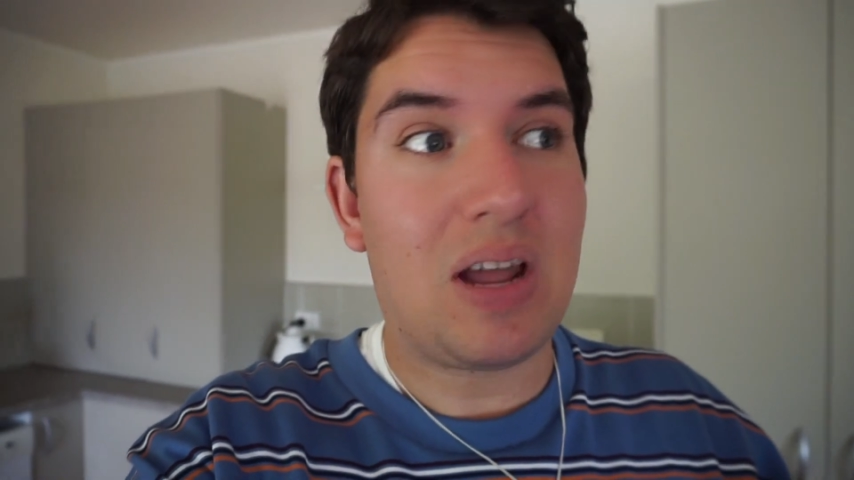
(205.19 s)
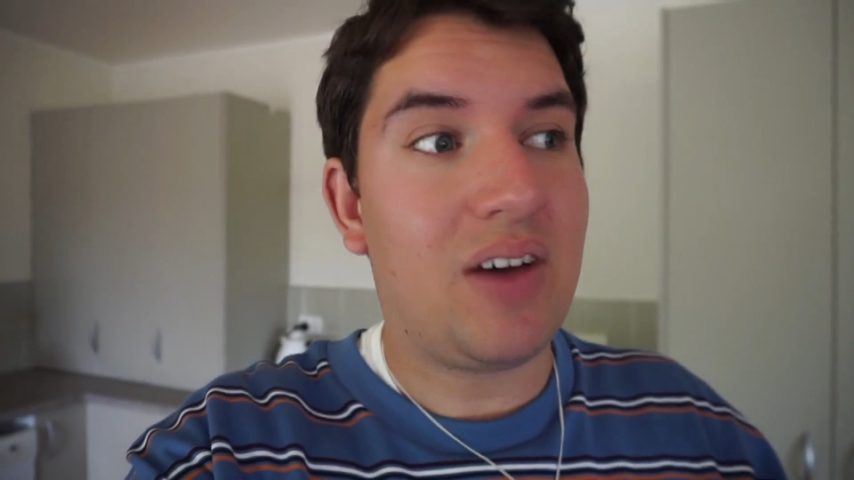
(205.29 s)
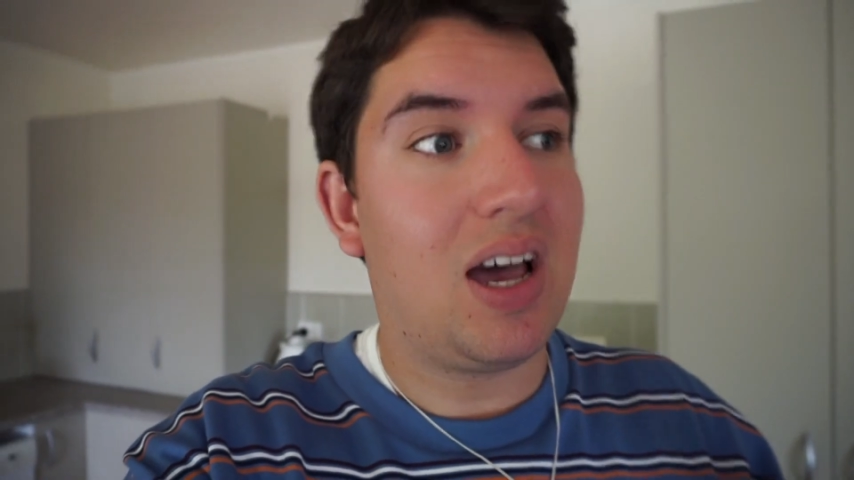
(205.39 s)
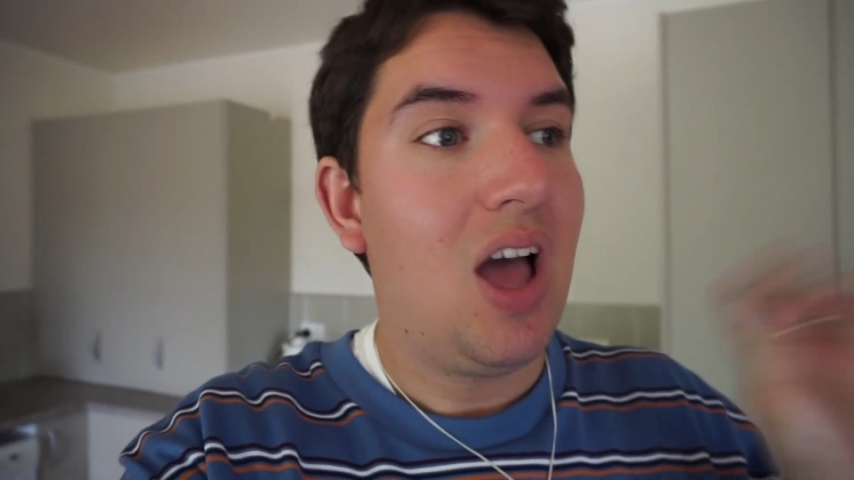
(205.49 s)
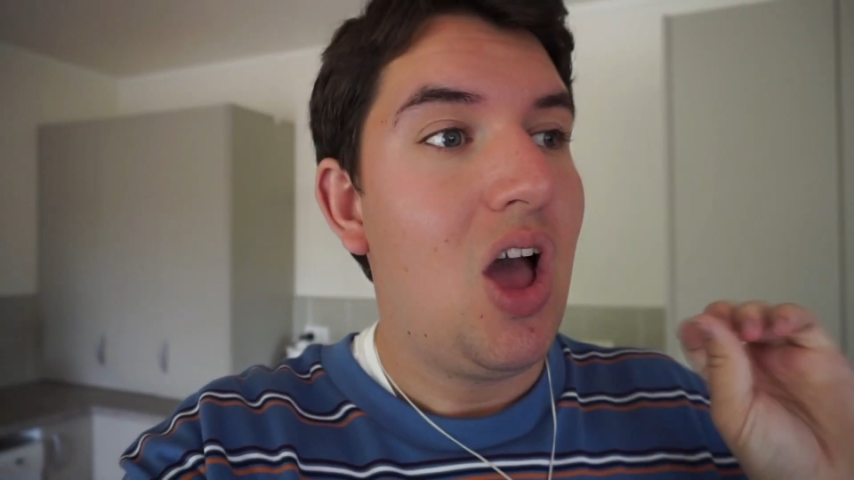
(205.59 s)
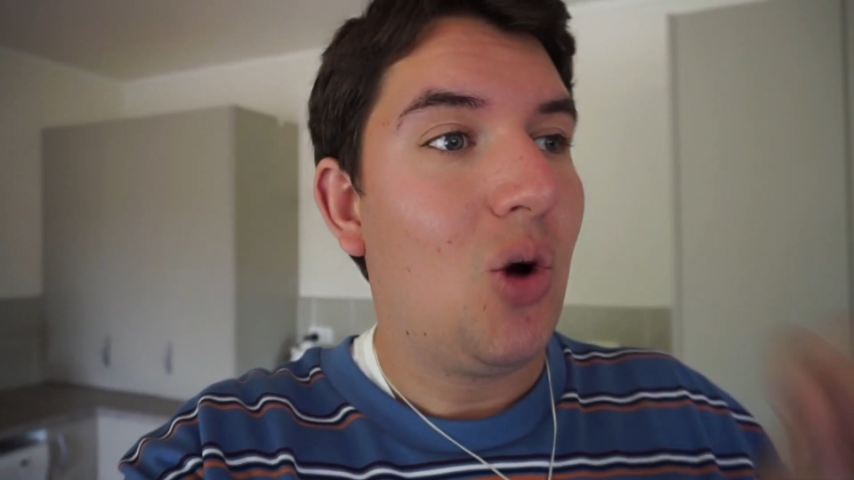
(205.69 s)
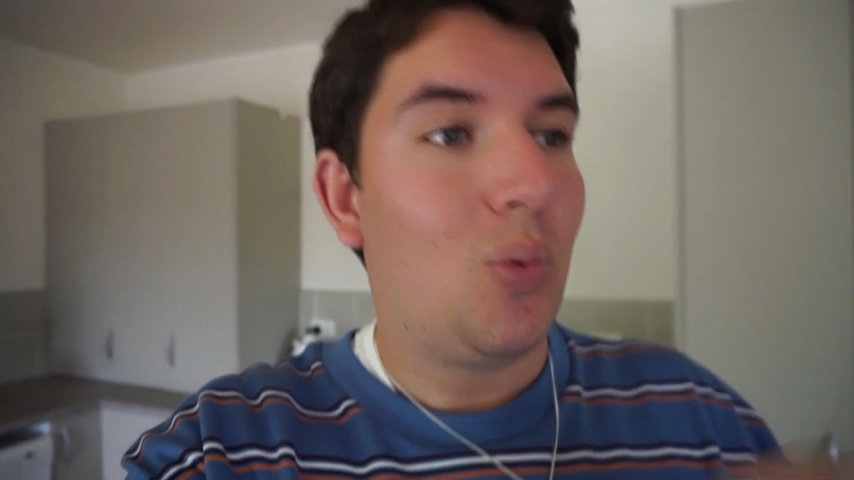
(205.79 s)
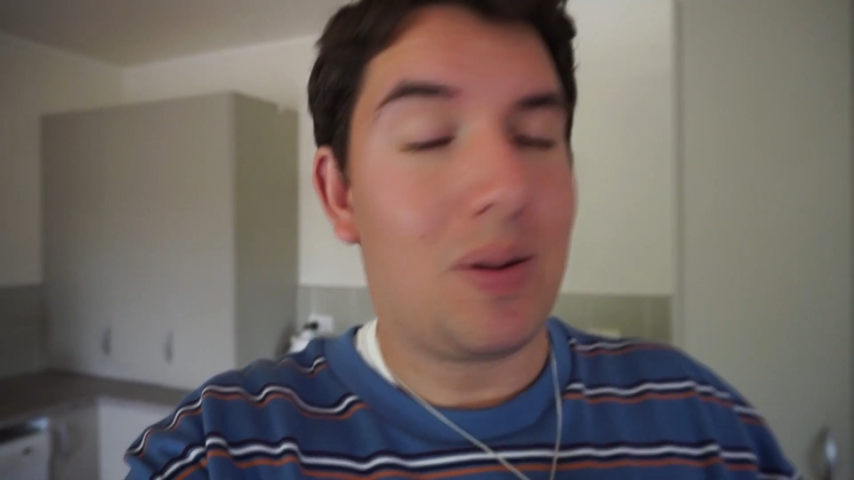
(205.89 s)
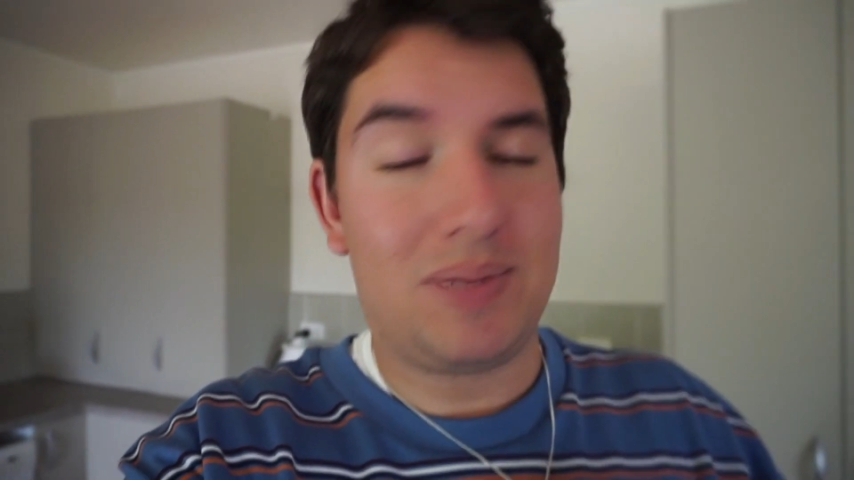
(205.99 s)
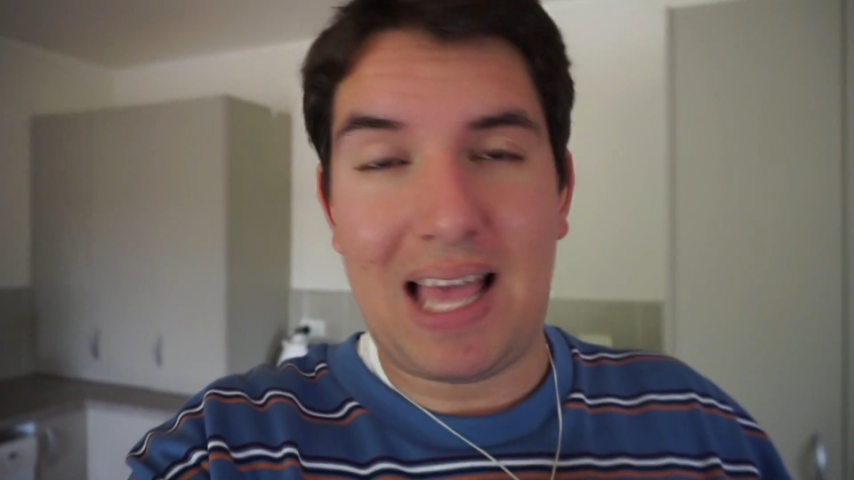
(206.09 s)
whatever
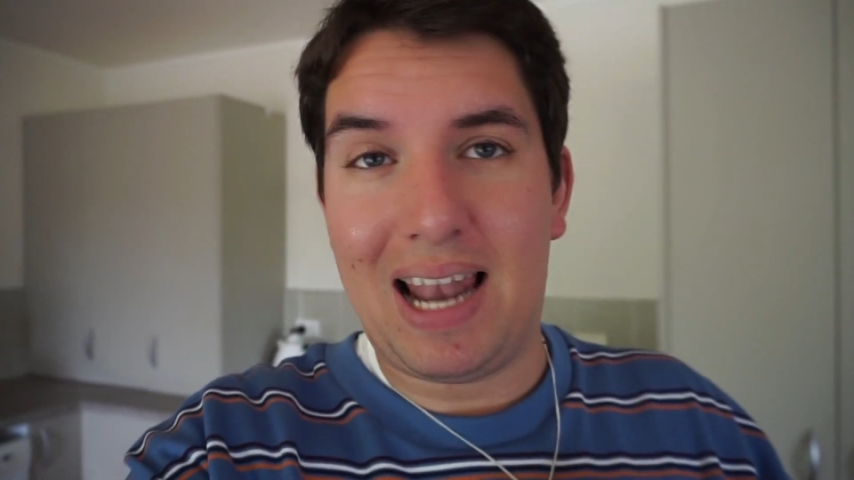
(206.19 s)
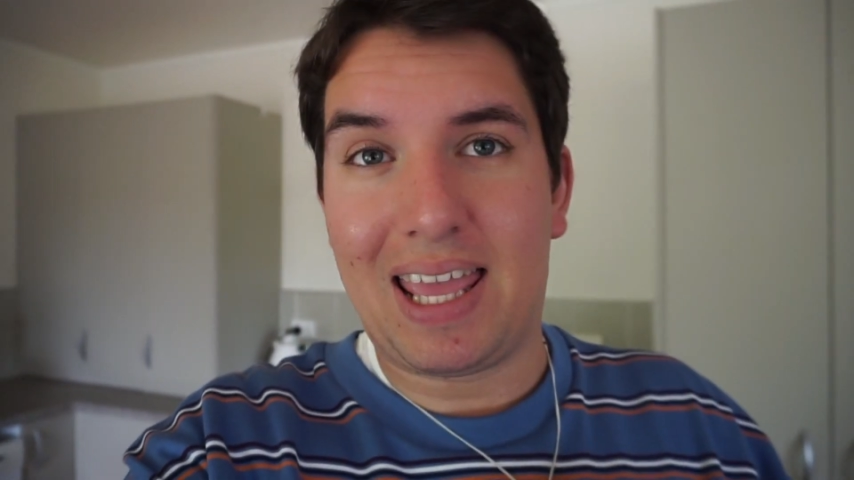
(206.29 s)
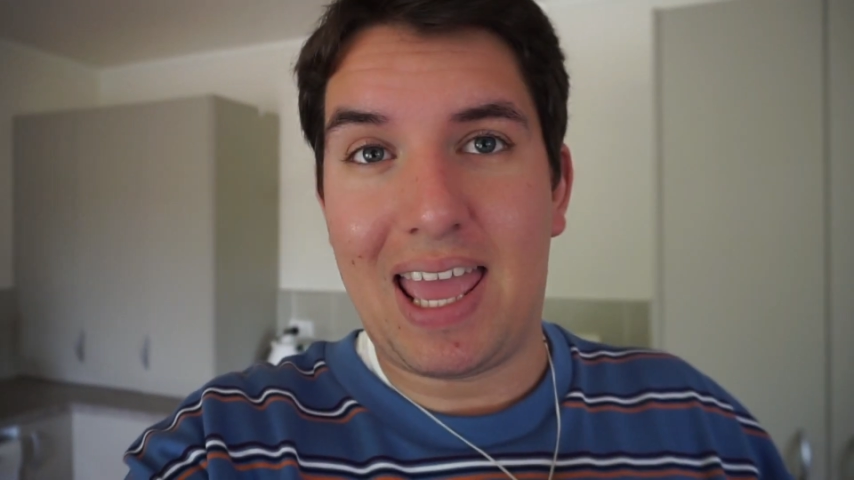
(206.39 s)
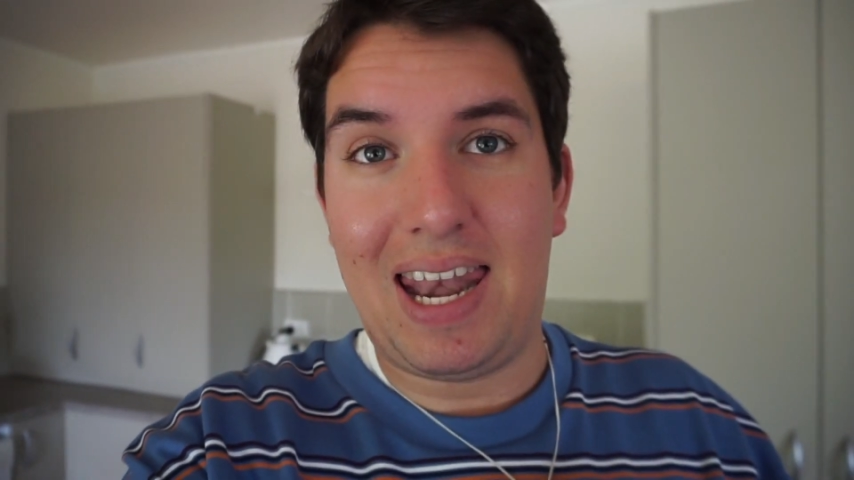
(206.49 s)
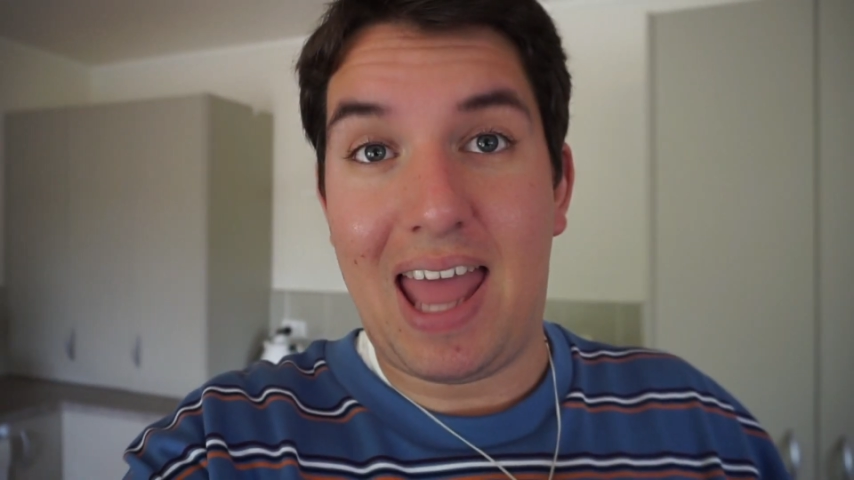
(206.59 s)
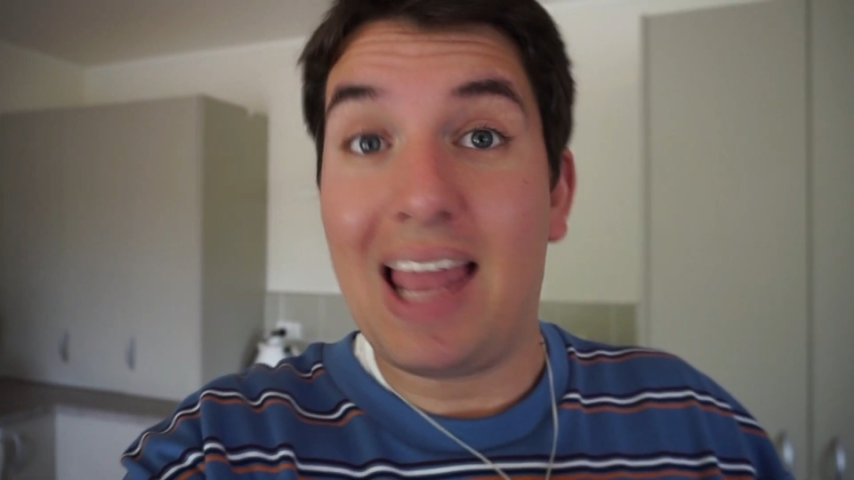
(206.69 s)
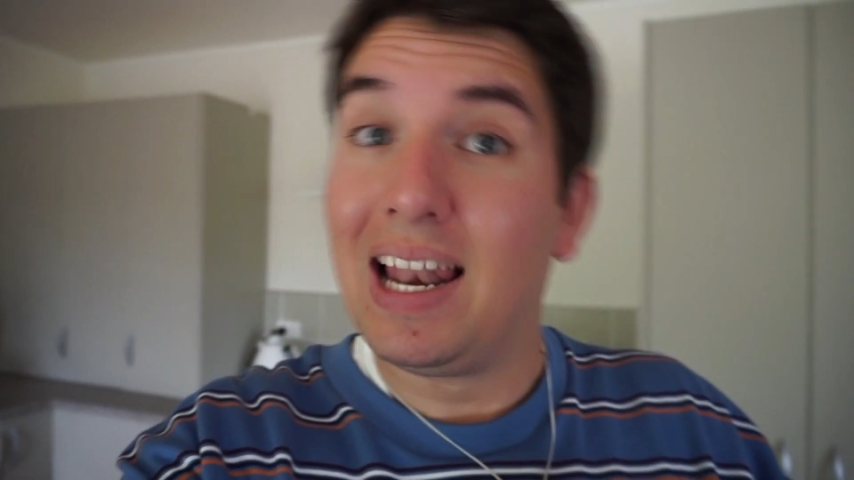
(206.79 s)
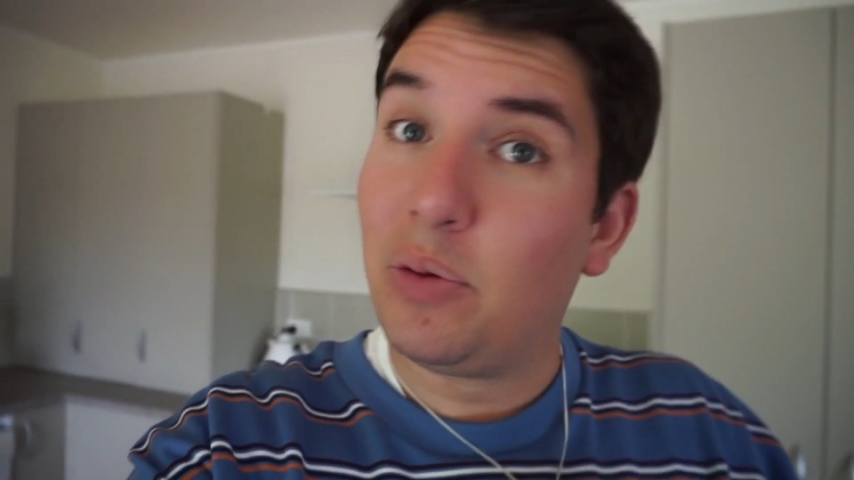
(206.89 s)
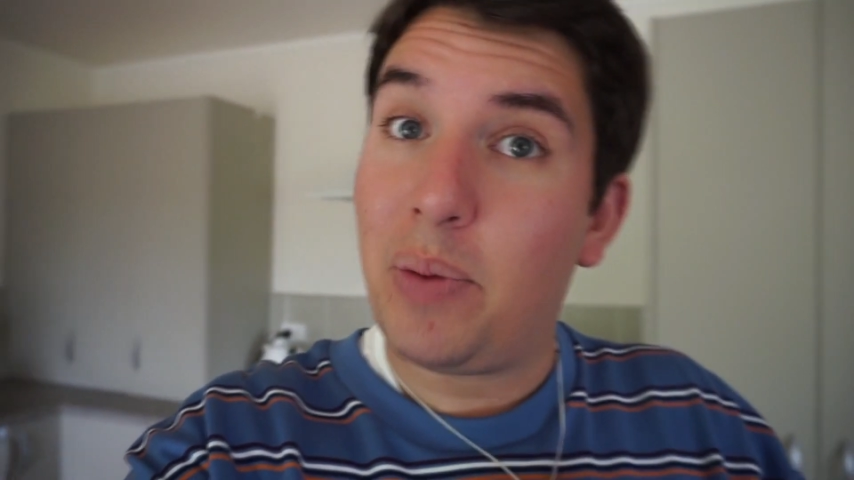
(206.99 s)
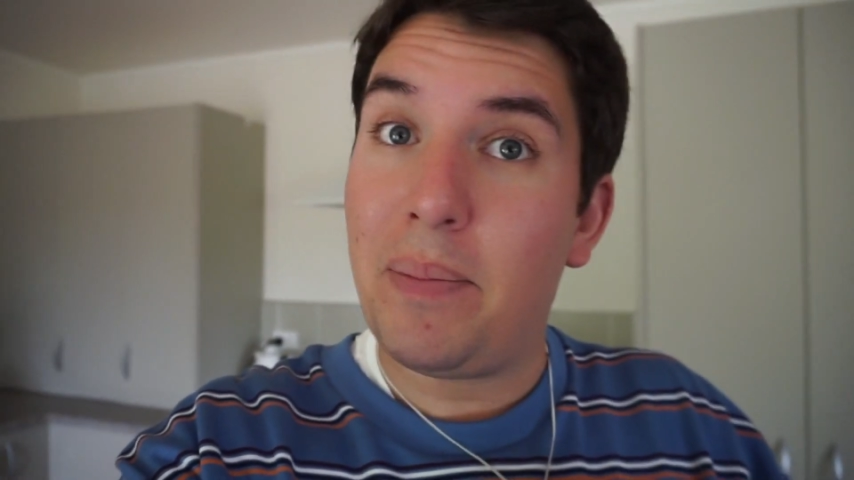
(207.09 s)
when I'm settling in a
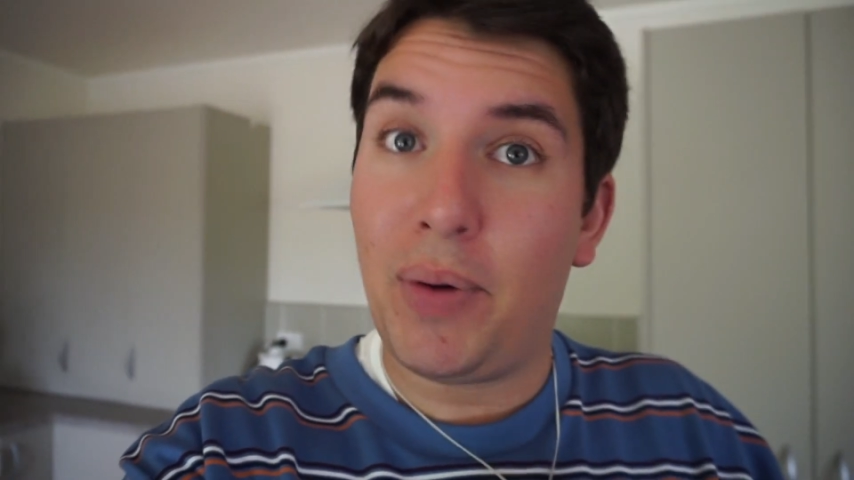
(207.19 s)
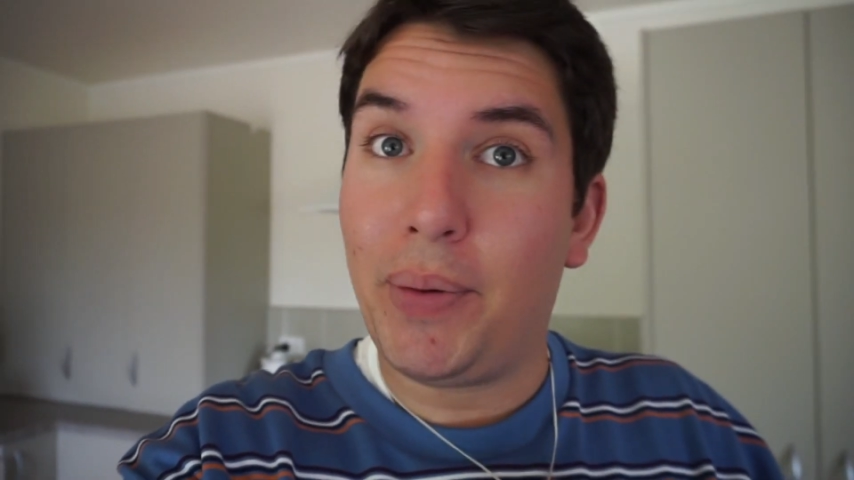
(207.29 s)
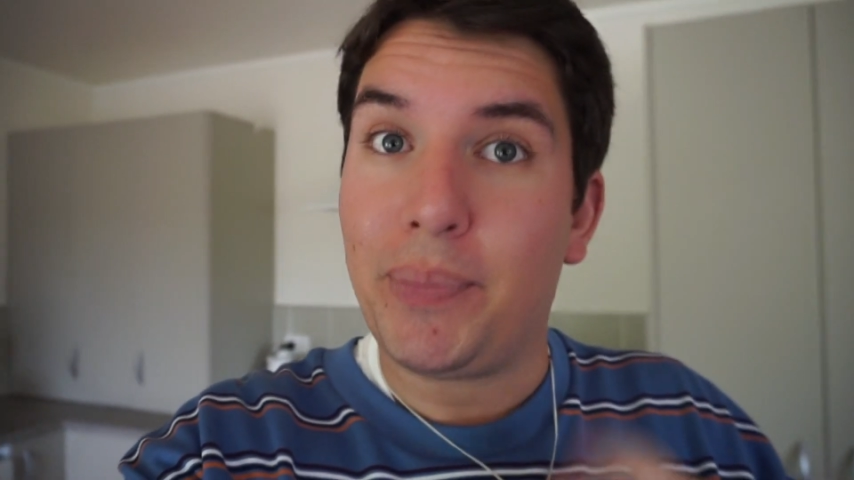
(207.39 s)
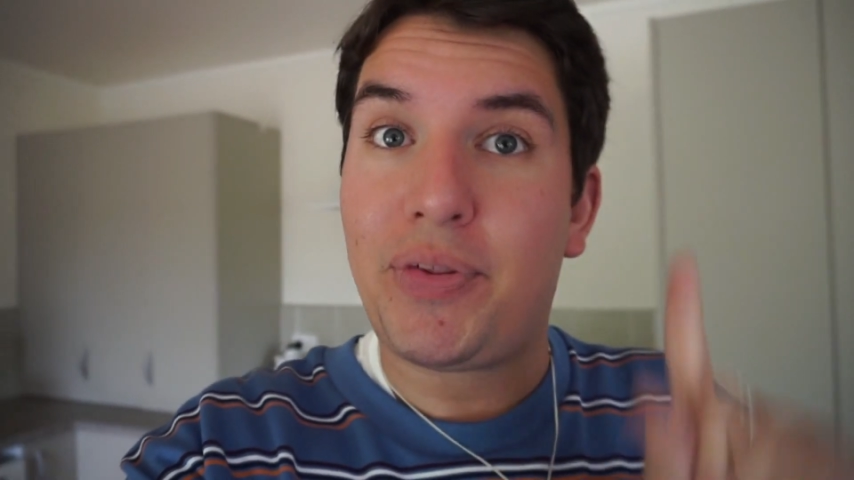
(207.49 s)
little bit more.